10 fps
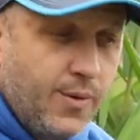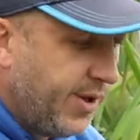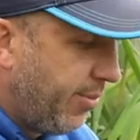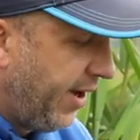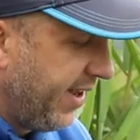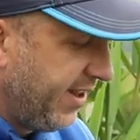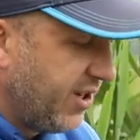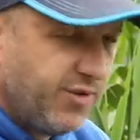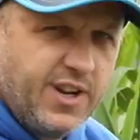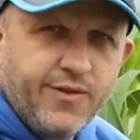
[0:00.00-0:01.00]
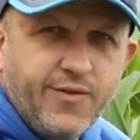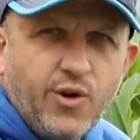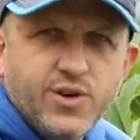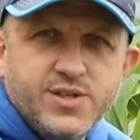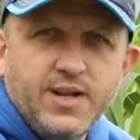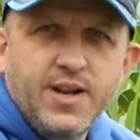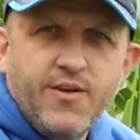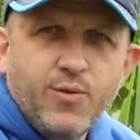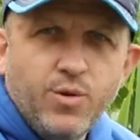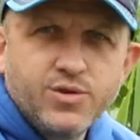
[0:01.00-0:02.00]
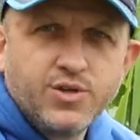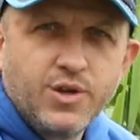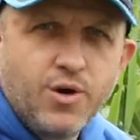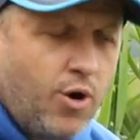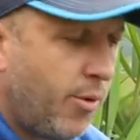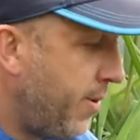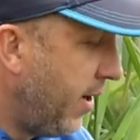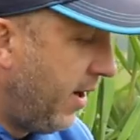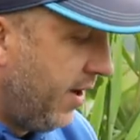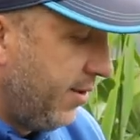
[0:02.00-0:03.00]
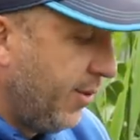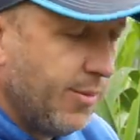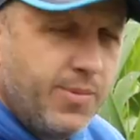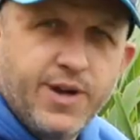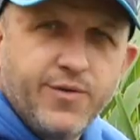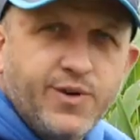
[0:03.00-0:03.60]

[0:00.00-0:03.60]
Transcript: when you're playing these really feisty little F1s and carp when the bigger